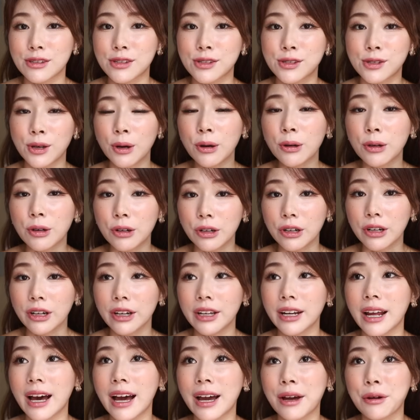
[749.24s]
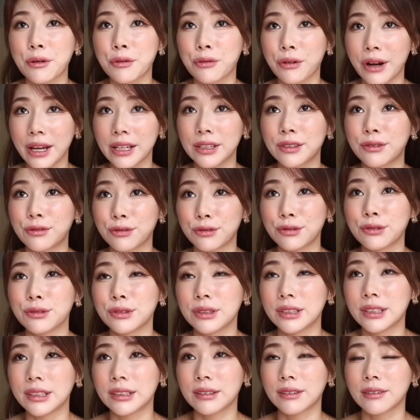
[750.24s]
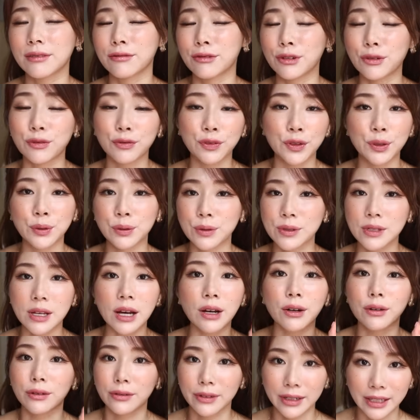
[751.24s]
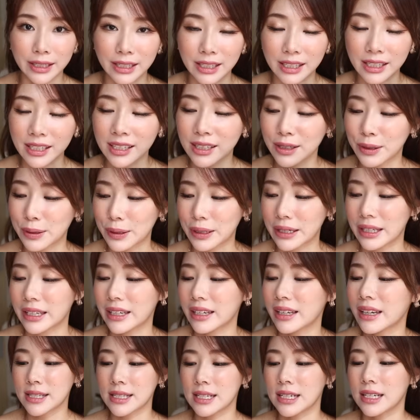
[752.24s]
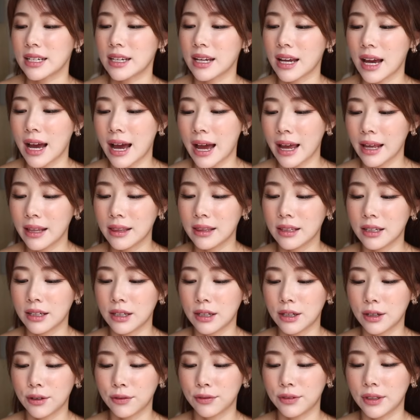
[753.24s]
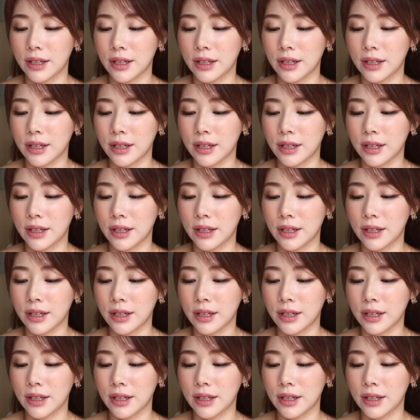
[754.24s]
so good. I ran through the refills already, okay? Honestly, I love